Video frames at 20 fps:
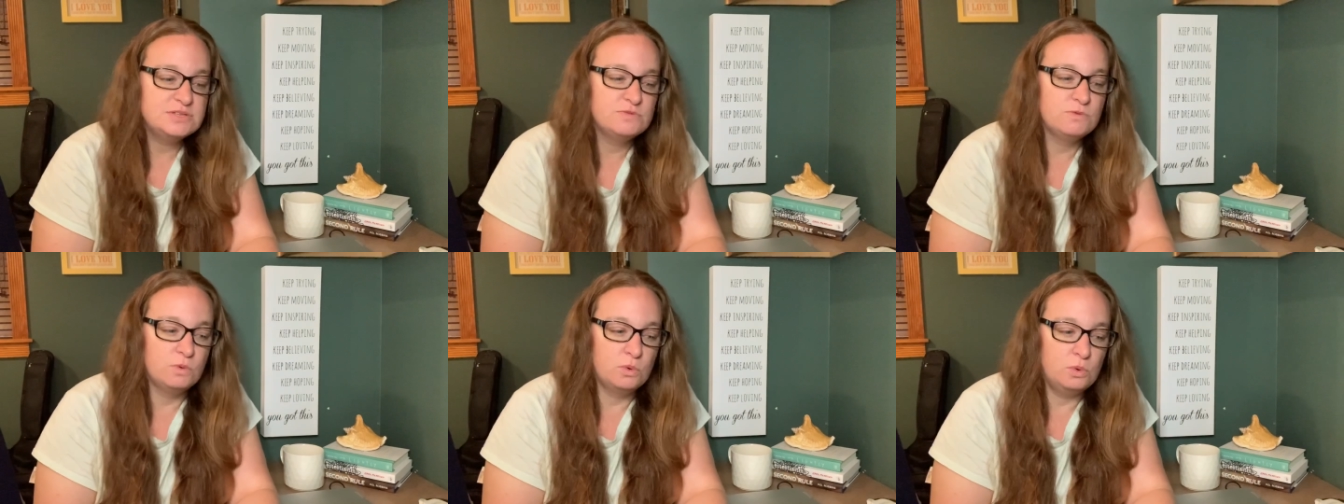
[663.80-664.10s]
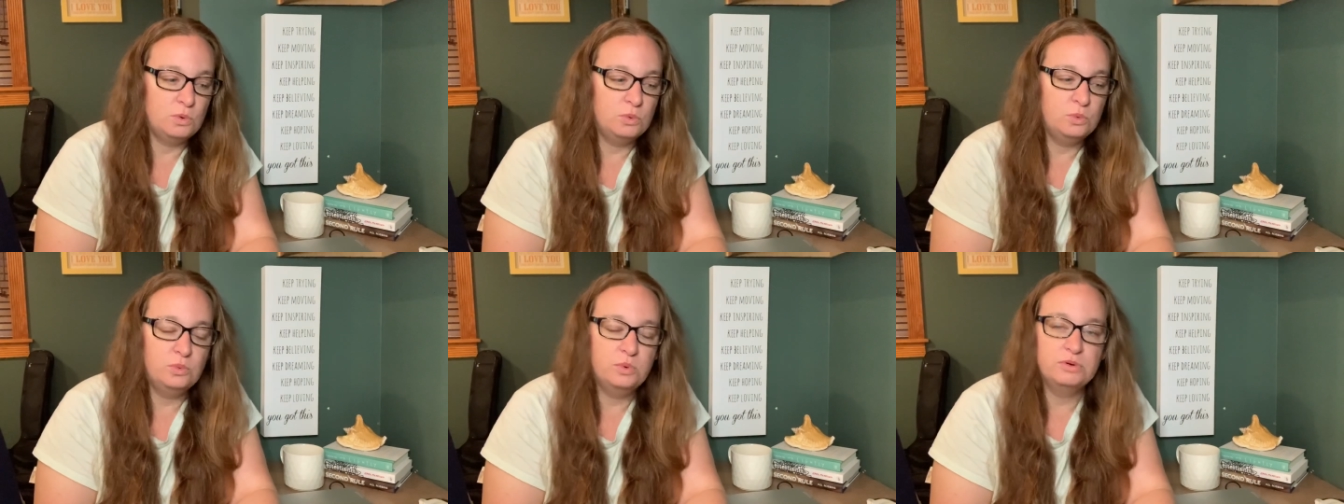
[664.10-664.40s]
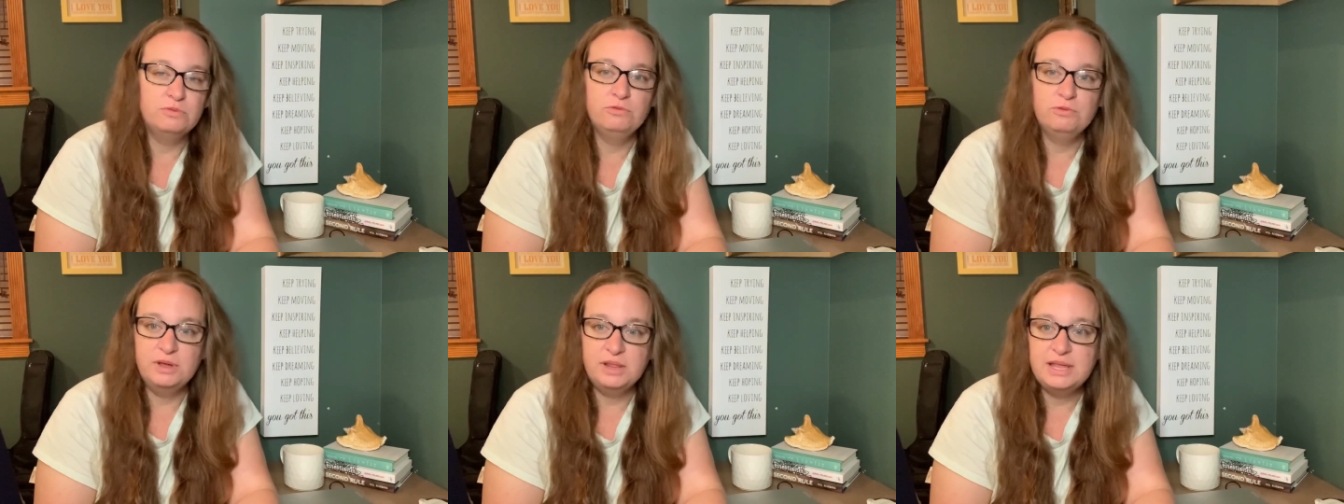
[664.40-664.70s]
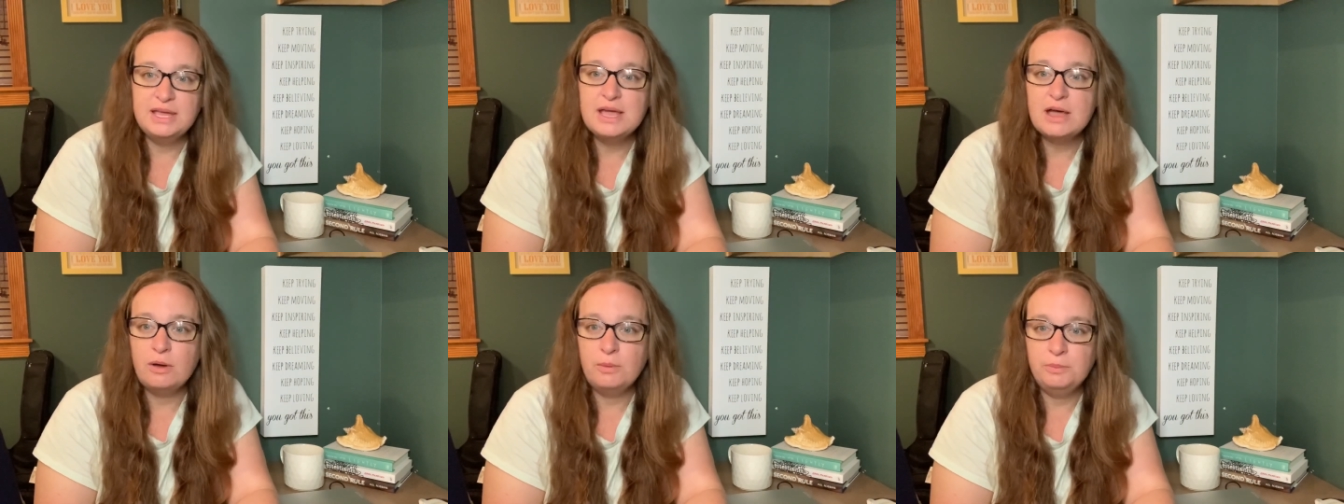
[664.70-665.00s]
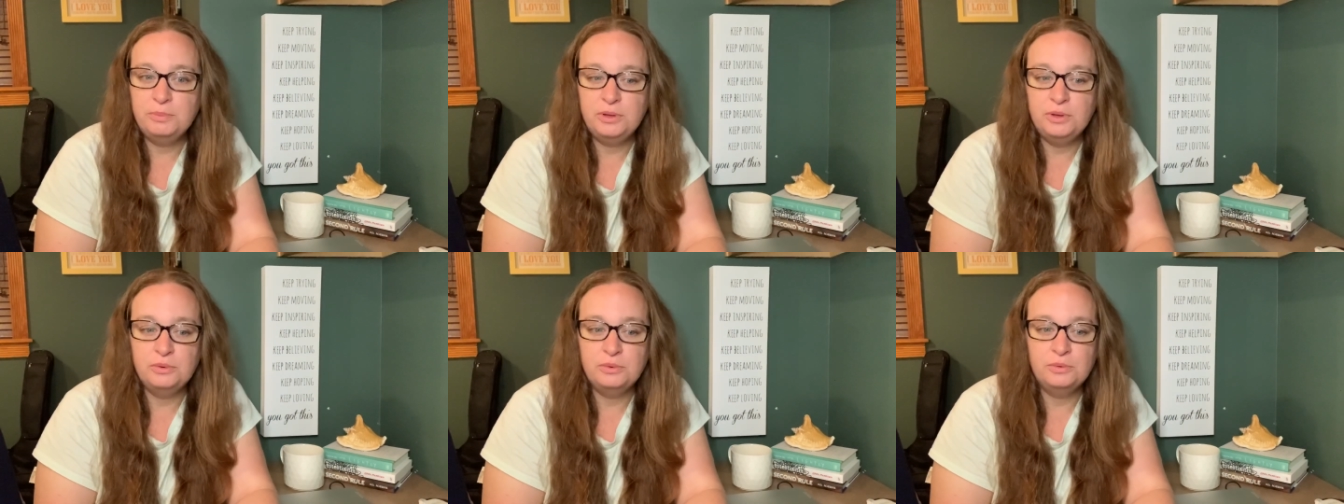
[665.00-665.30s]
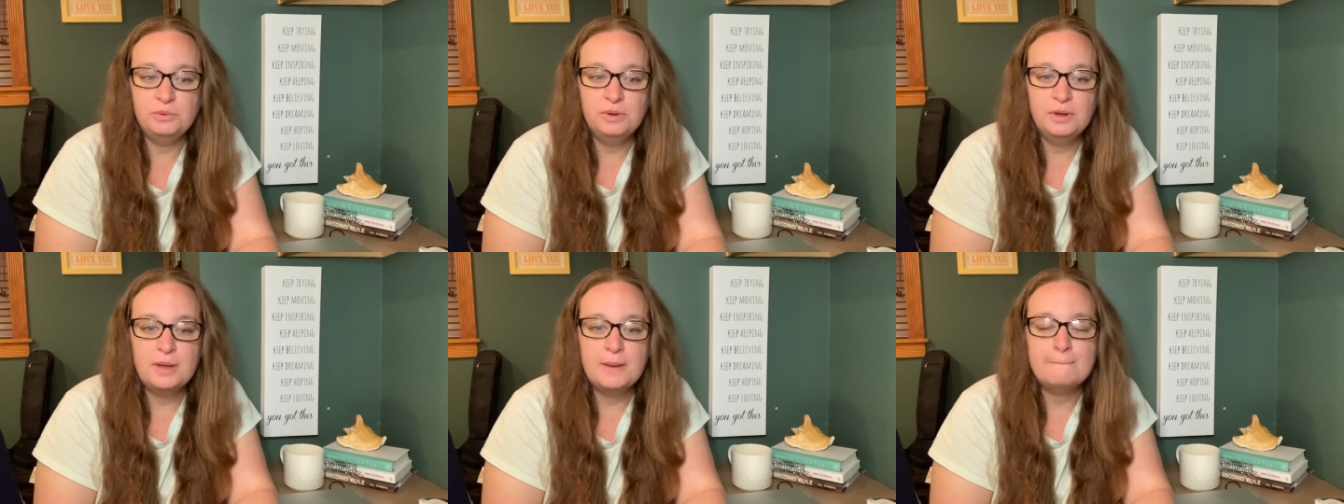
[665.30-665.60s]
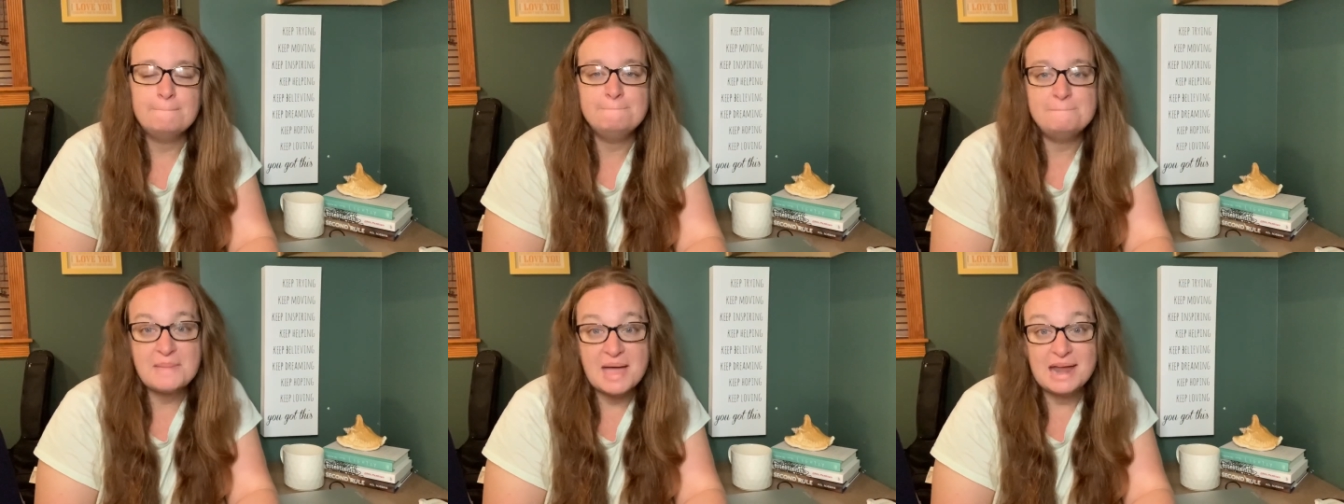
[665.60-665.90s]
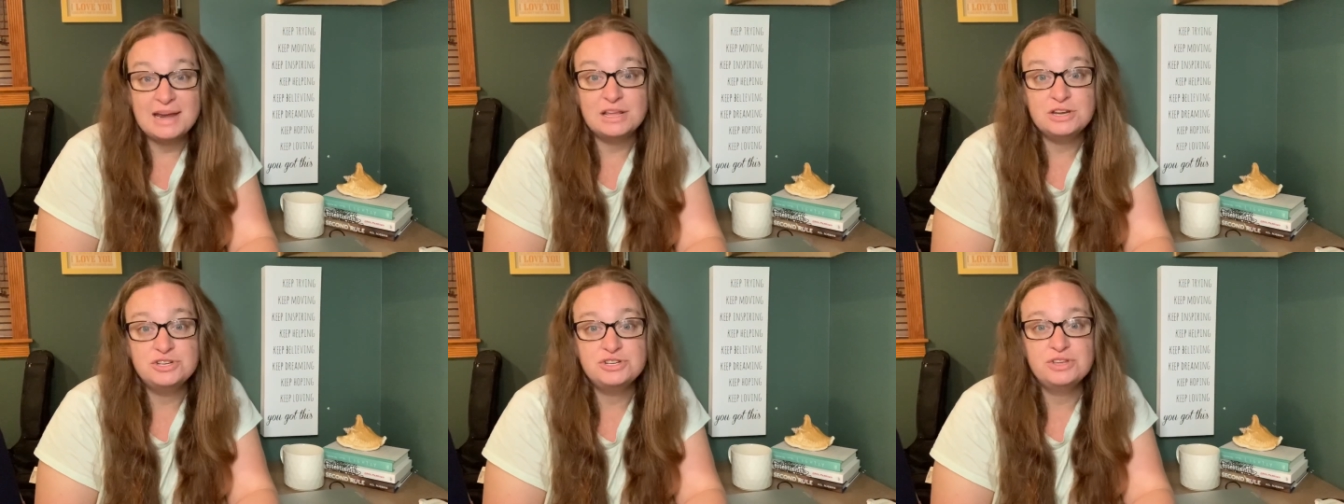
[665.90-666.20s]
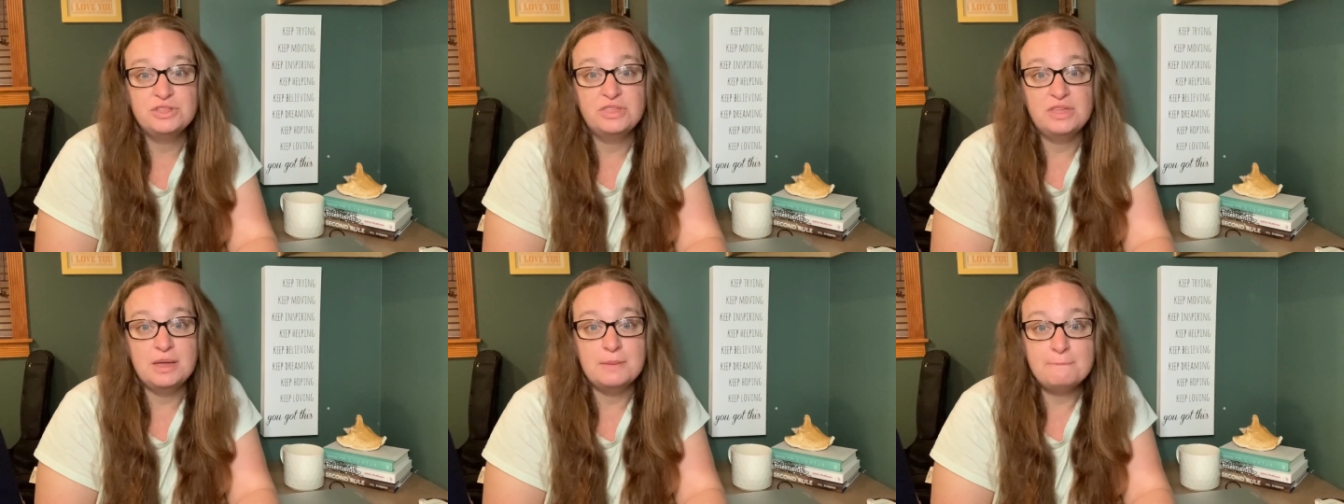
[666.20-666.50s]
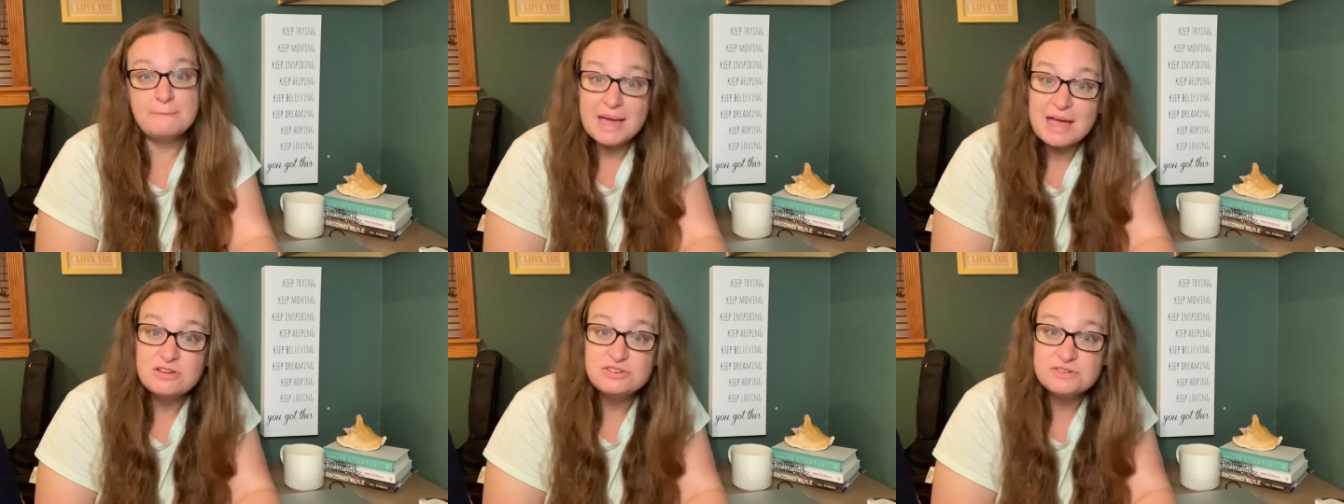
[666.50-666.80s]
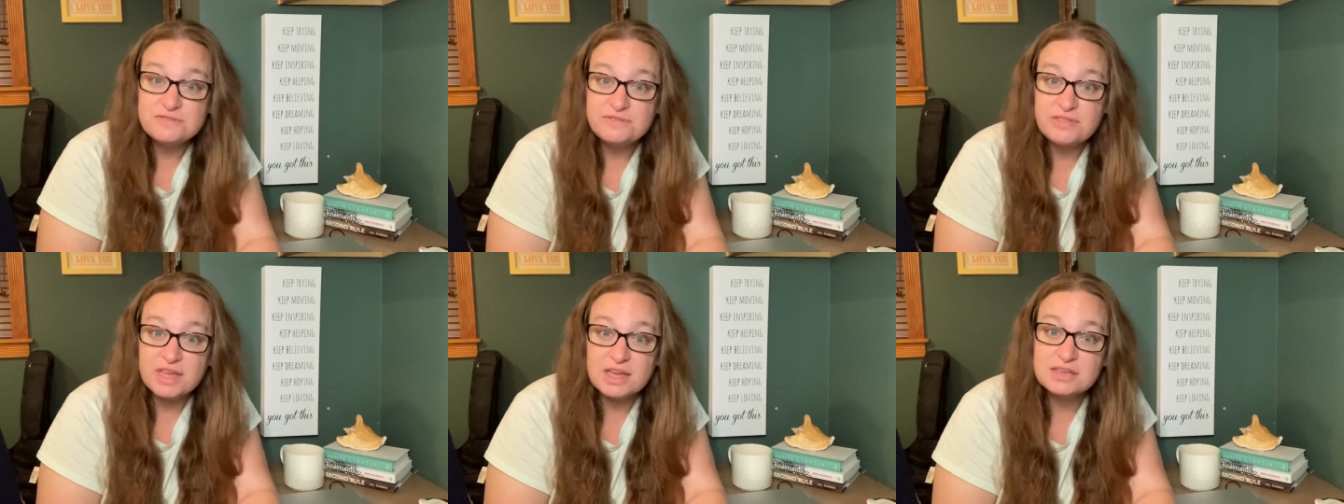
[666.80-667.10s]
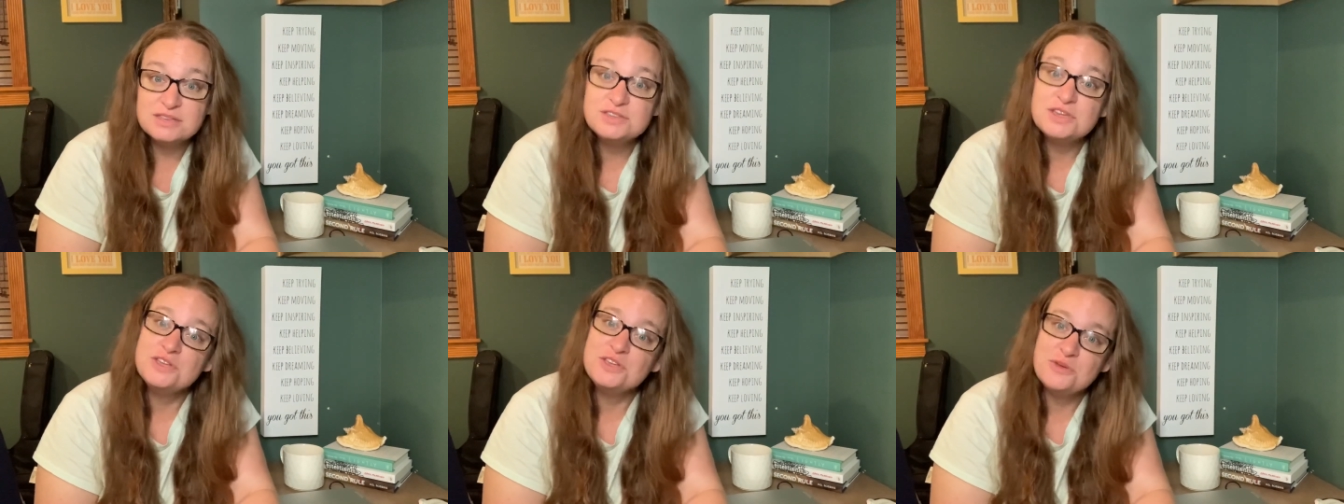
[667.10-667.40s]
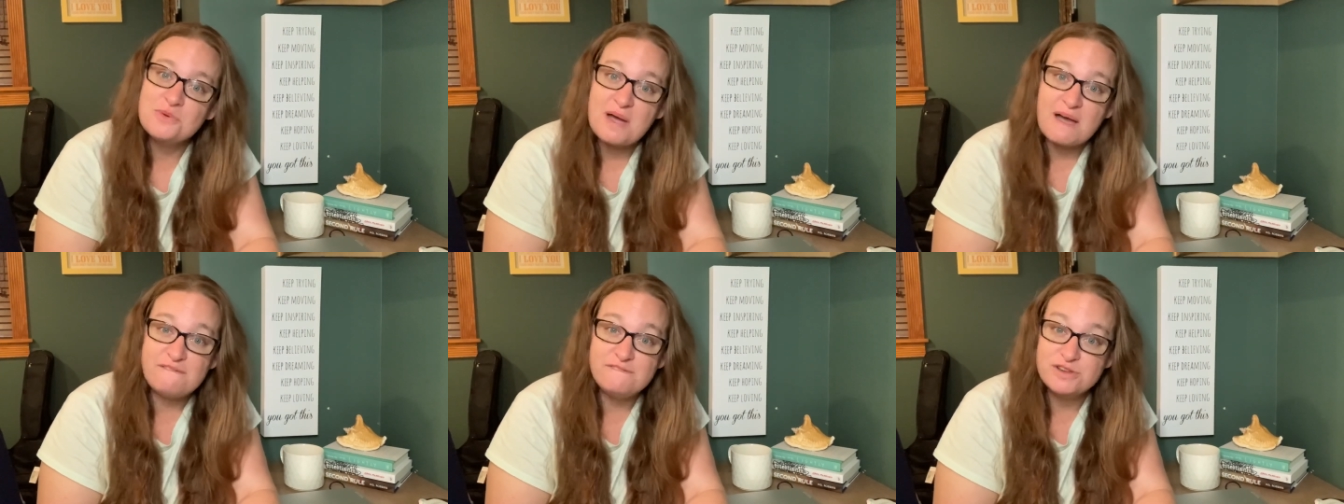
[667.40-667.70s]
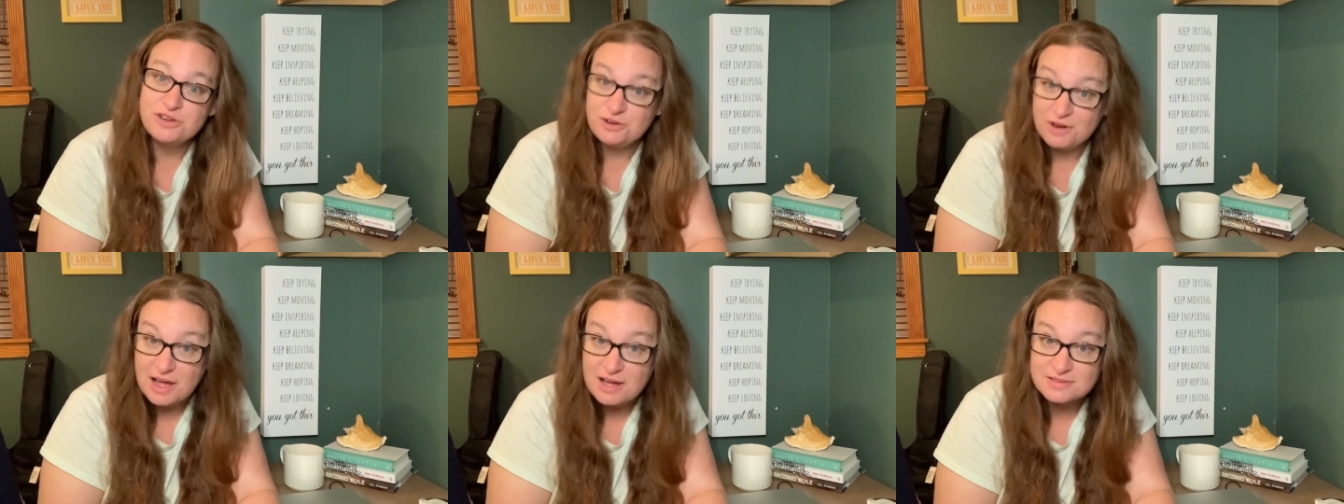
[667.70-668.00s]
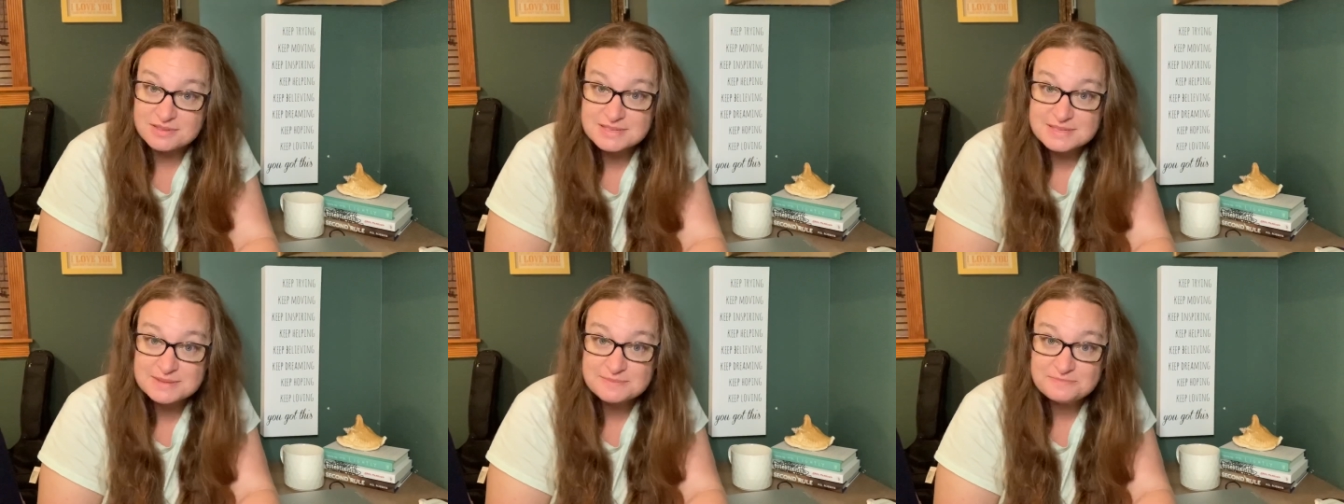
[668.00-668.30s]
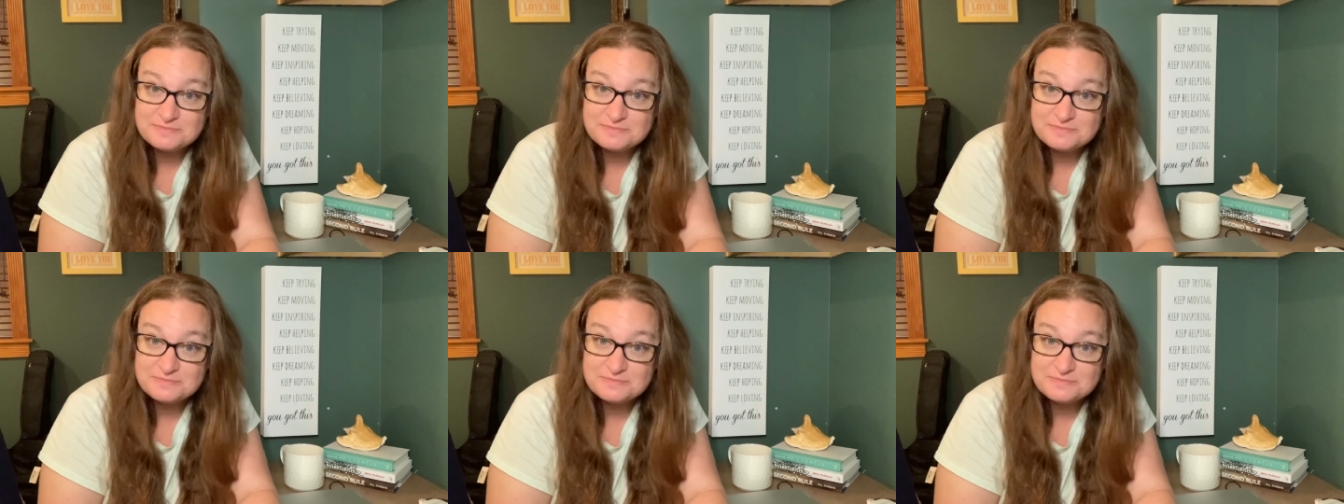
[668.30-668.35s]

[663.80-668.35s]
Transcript: rule would really help you manage the amount of things you have in your house.